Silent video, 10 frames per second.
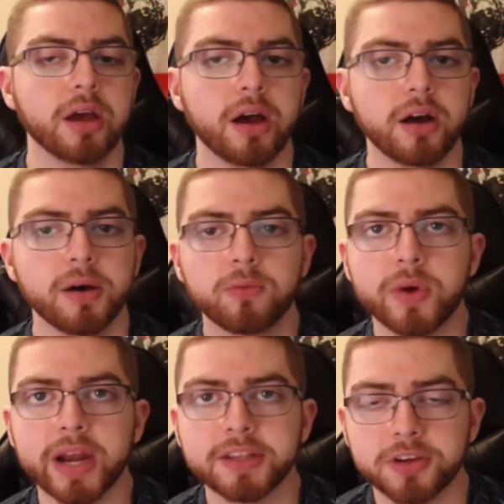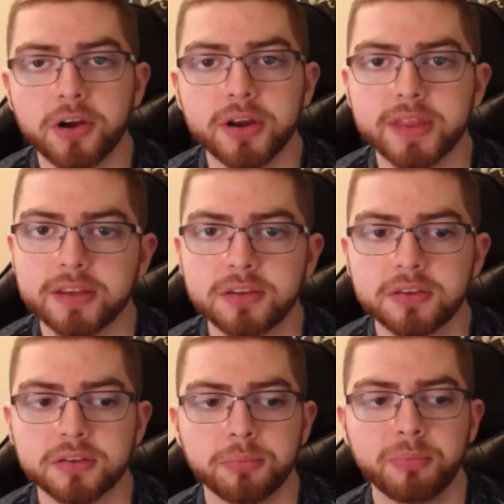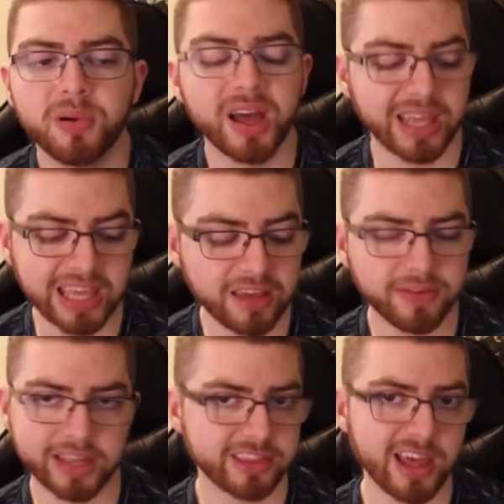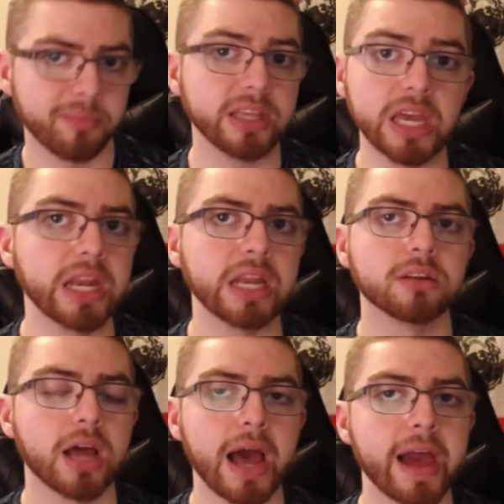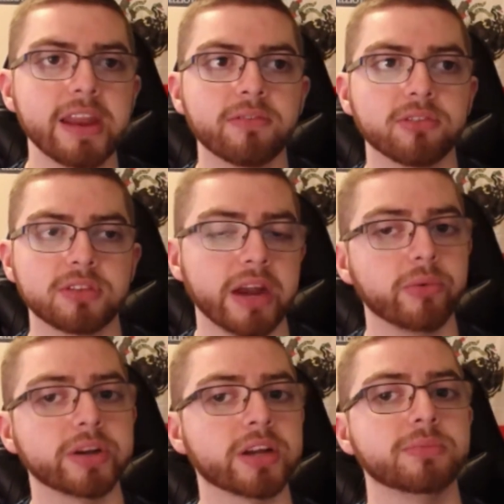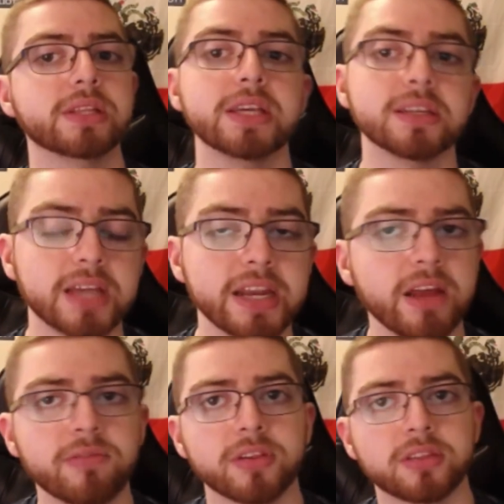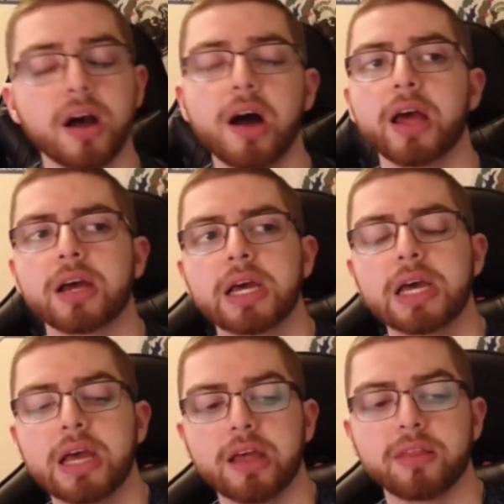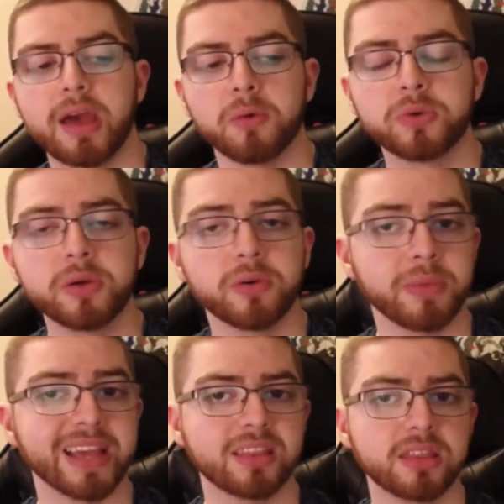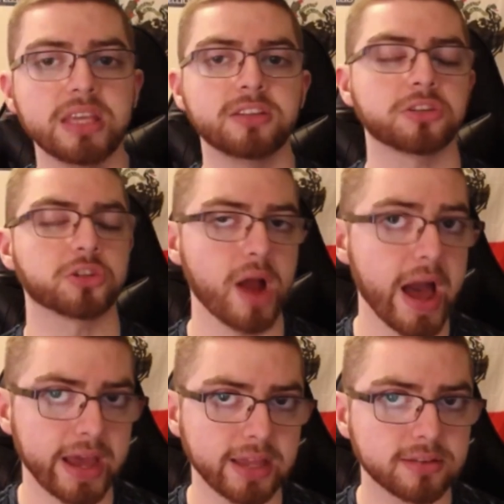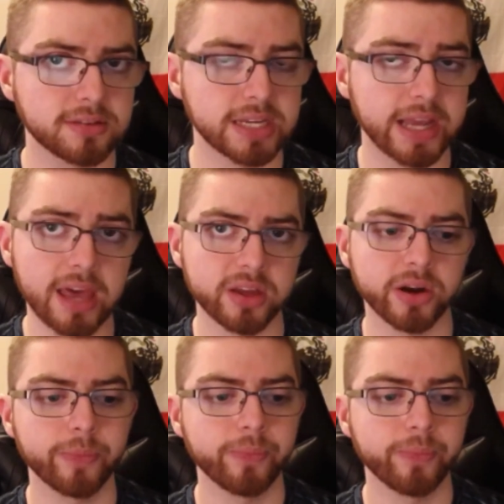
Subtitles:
of when I started this. But even at that beginning, I never thought it would come to this. I never thought that we would make these strides together.